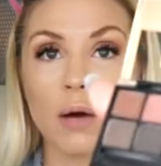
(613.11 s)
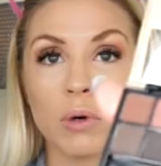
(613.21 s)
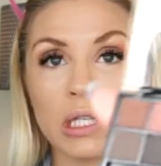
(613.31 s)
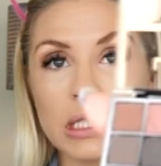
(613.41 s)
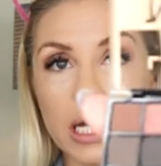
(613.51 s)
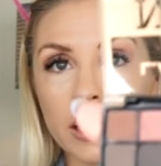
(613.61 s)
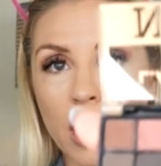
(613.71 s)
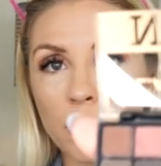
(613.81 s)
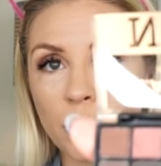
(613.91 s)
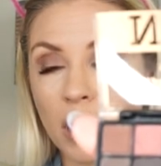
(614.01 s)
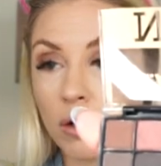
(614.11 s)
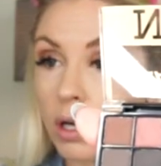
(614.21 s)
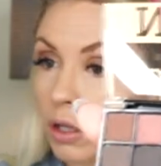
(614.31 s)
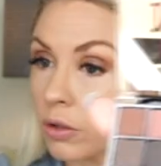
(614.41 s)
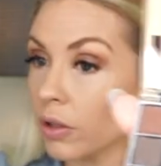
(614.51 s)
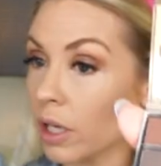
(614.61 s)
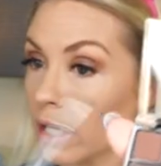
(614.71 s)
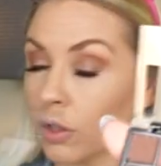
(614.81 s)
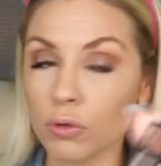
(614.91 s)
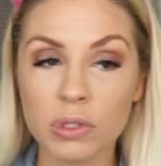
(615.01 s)
I want to take that brown color that I
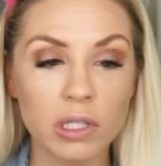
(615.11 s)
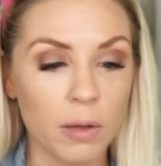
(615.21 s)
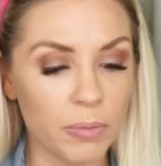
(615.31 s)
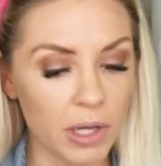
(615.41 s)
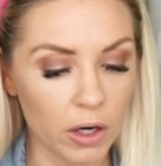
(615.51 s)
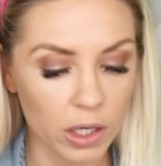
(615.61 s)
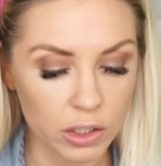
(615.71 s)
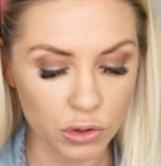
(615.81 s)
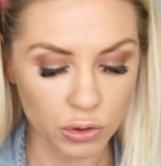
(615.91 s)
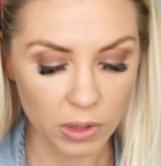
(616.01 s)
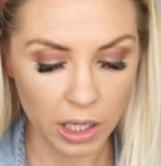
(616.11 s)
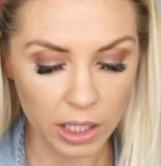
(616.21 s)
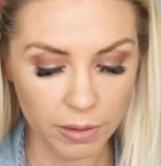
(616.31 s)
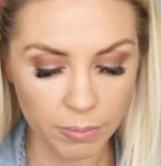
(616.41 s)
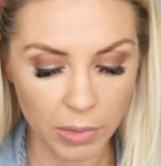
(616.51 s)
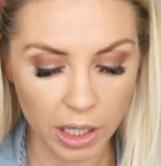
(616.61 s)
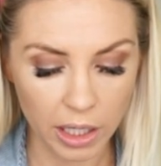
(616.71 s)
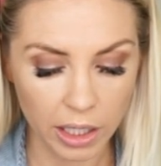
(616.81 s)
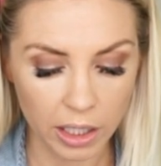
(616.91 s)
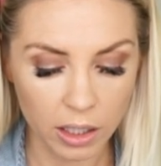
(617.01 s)
used up there and do that in
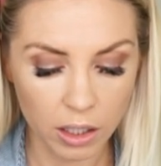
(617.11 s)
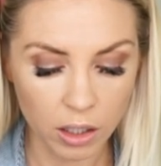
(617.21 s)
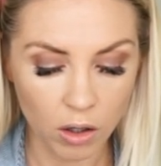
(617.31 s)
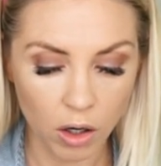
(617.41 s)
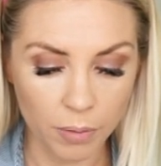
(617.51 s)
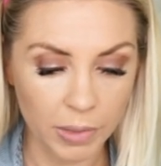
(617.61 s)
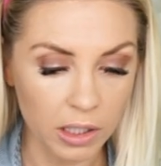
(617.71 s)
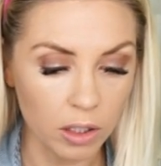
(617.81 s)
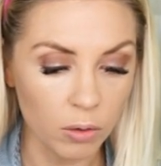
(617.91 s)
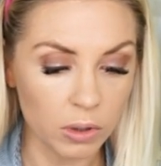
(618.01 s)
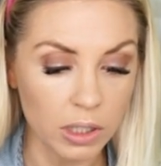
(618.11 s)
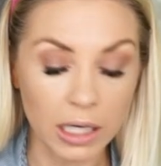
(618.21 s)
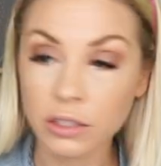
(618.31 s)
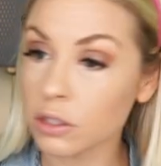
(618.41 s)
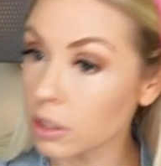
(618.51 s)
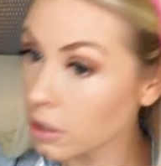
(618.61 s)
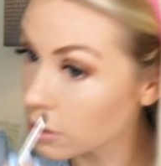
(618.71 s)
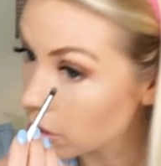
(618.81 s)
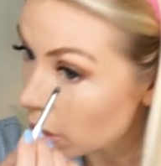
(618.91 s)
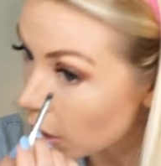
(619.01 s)
my on my lower lashes,